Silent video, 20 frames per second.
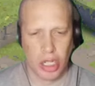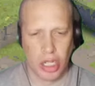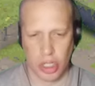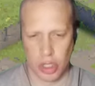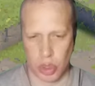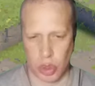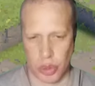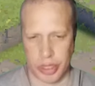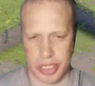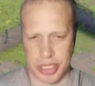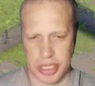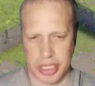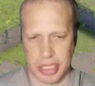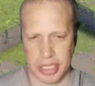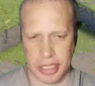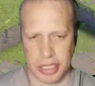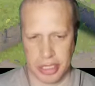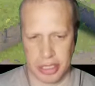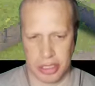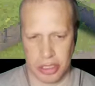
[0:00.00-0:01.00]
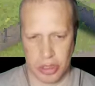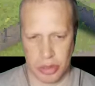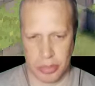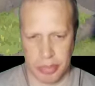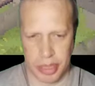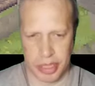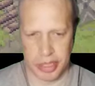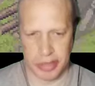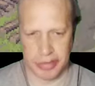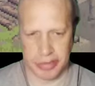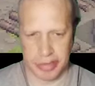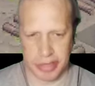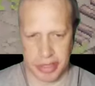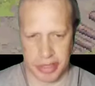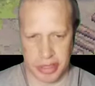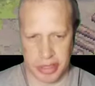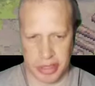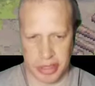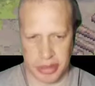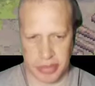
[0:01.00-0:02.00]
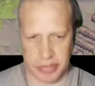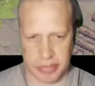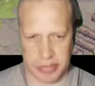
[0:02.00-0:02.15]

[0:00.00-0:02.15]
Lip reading: Gloria's gonna get a little buff there.